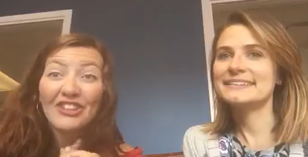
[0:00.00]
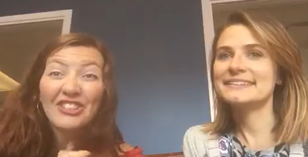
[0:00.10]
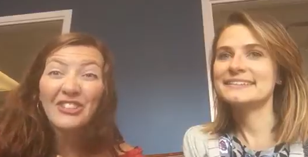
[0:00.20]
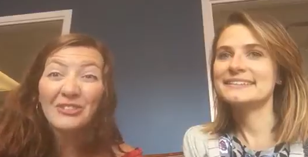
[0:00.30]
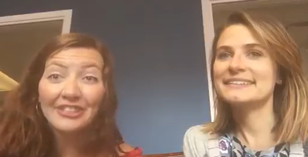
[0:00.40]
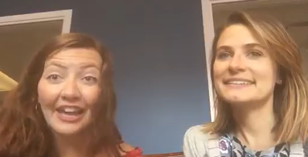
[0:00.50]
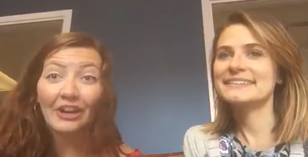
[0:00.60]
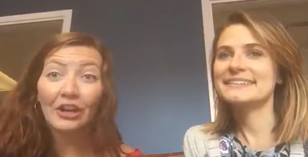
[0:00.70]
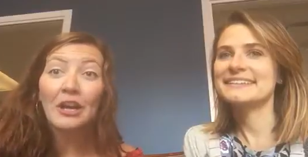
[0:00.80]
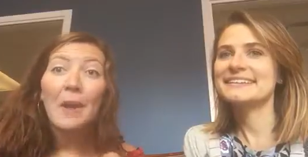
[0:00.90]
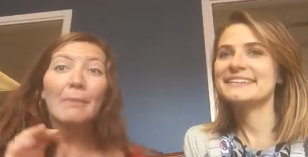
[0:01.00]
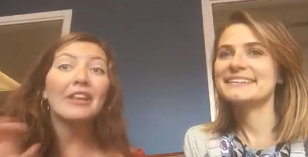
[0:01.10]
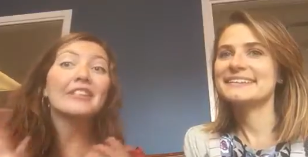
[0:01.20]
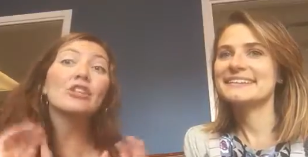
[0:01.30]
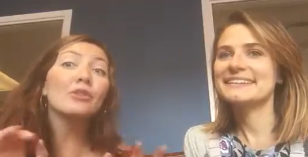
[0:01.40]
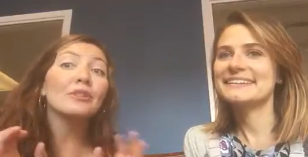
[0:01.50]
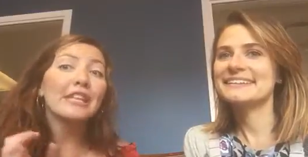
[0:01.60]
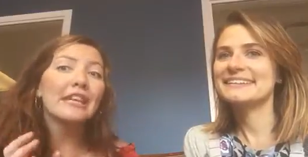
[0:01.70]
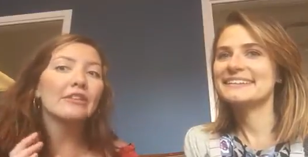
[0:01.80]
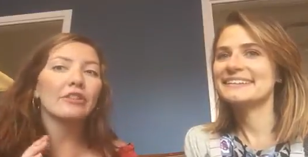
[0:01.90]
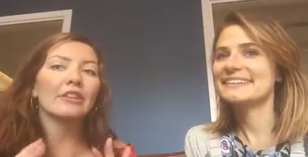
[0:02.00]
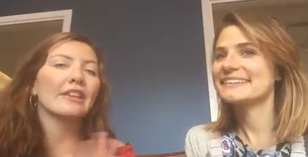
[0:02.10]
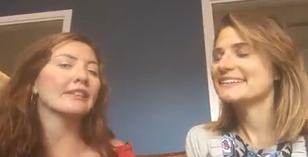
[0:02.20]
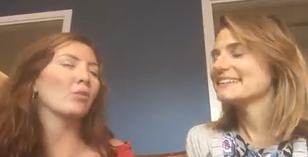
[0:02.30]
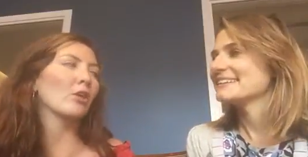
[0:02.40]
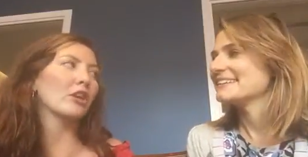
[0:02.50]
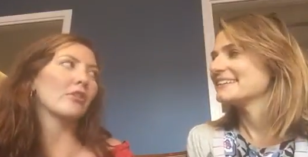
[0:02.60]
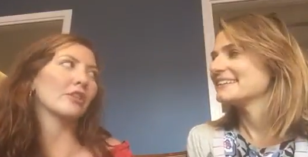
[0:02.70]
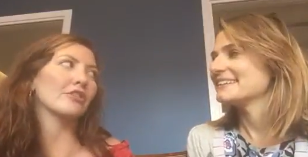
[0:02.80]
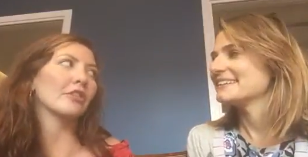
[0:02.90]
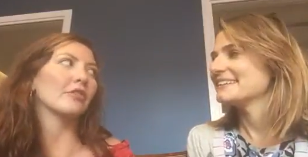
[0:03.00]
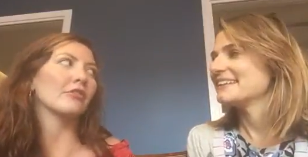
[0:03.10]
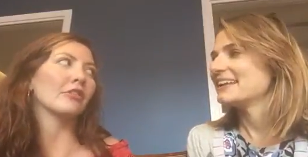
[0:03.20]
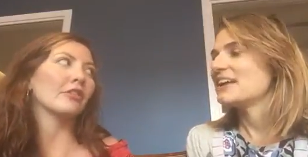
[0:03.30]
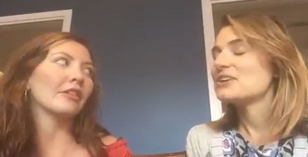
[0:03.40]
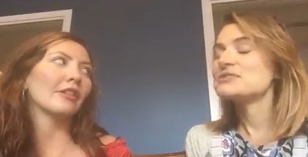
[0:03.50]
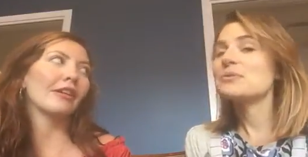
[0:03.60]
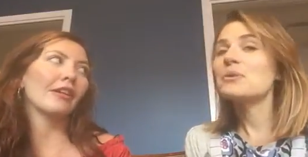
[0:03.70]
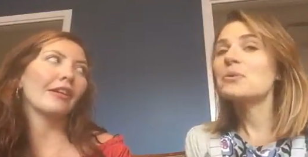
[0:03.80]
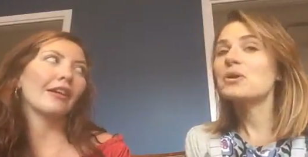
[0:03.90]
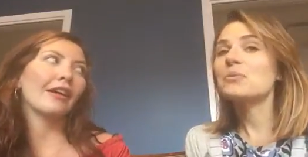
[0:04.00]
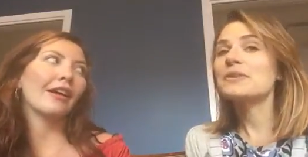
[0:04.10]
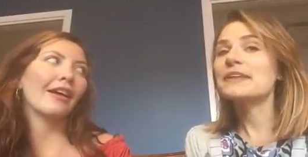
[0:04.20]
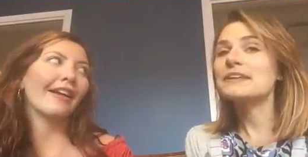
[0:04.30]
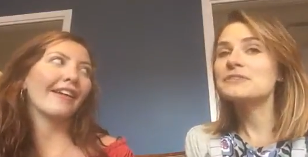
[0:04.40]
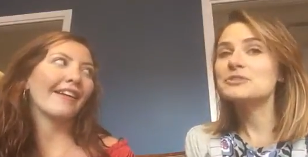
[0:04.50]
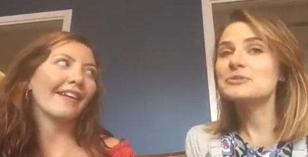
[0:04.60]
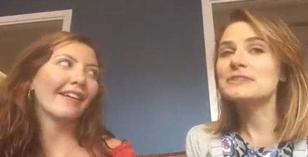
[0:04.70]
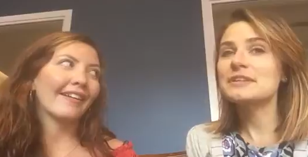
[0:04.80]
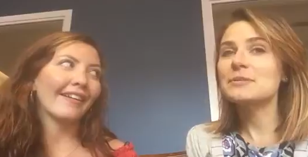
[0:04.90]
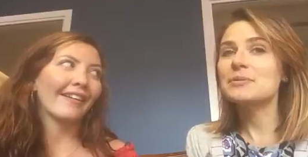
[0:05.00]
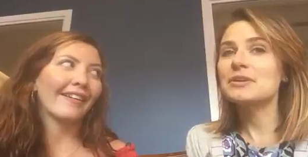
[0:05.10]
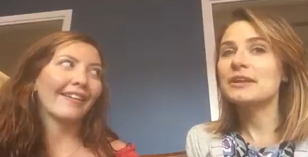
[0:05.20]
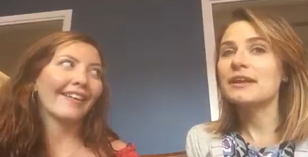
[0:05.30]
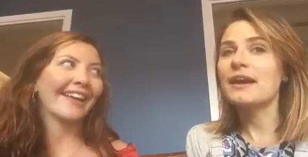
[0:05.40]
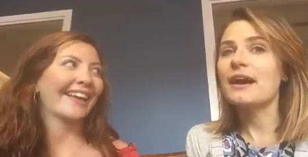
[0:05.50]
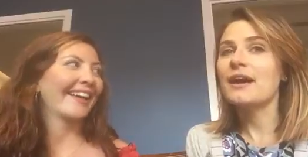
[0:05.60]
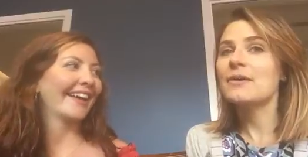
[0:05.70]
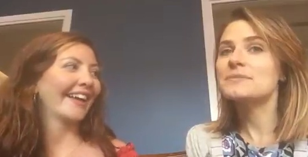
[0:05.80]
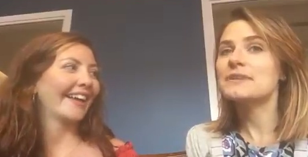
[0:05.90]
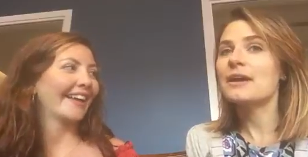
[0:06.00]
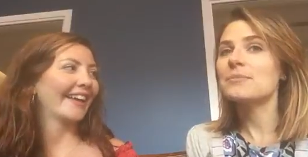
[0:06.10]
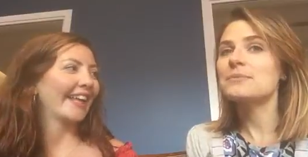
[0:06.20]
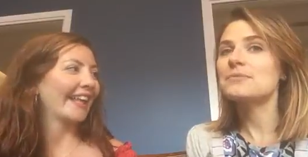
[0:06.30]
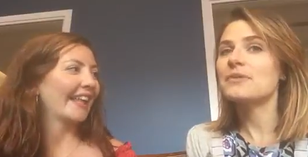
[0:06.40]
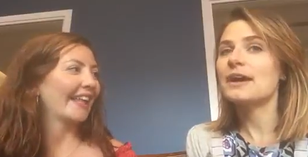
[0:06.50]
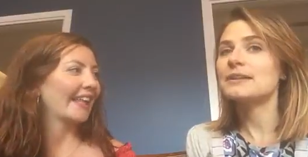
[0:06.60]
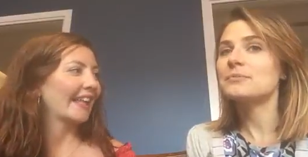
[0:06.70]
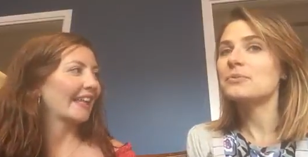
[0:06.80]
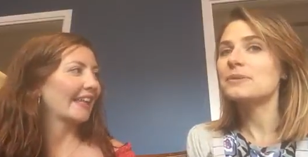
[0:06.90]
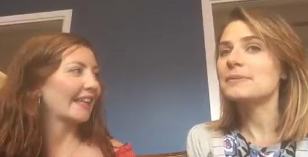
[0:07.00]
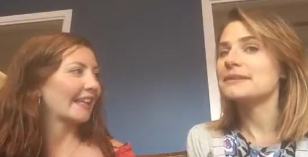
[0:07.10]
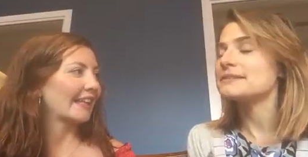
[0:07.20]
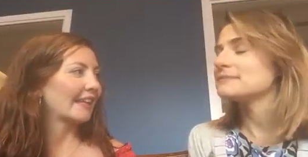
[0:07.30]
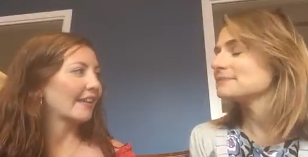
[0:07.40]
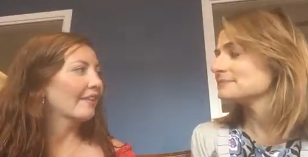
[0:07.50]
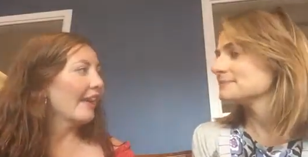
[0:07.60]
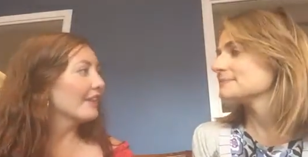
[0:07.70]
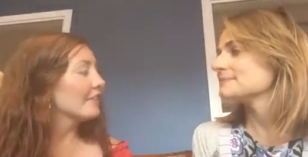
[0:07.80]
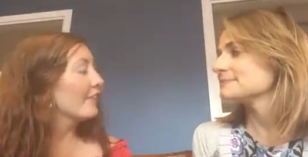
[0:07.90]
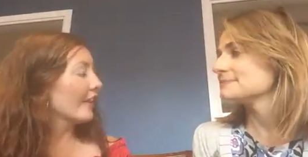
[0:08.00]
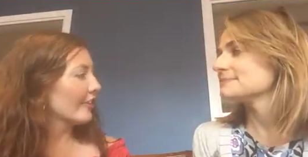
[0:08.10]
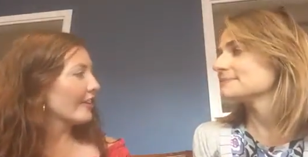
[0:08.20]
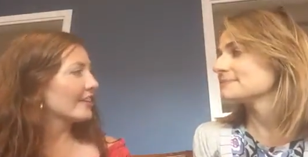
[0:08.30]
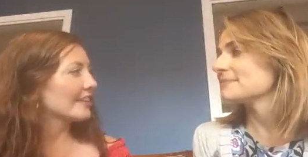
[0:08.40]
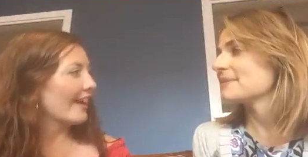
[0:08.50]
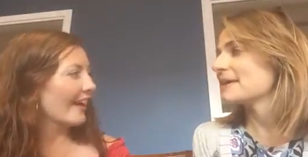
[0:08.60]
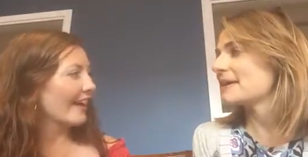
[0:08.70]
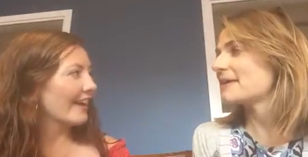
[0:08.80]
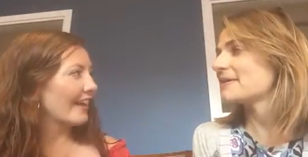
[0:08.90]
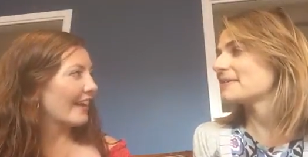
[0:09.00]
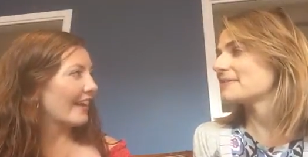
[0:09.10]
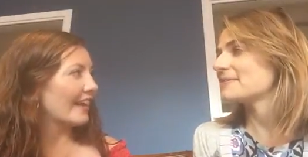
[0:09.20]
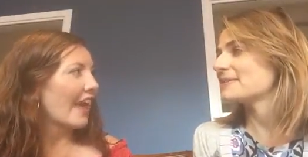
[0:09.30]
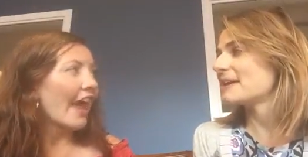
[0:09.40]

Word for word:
Speaker 1: 1st newsletter, but it's a little teaser. Let's, what do you guys do?
Speaker 2: So we work with individuals in the community um, to help them find employment.
Speaker 1: That's very exciting. Yeah,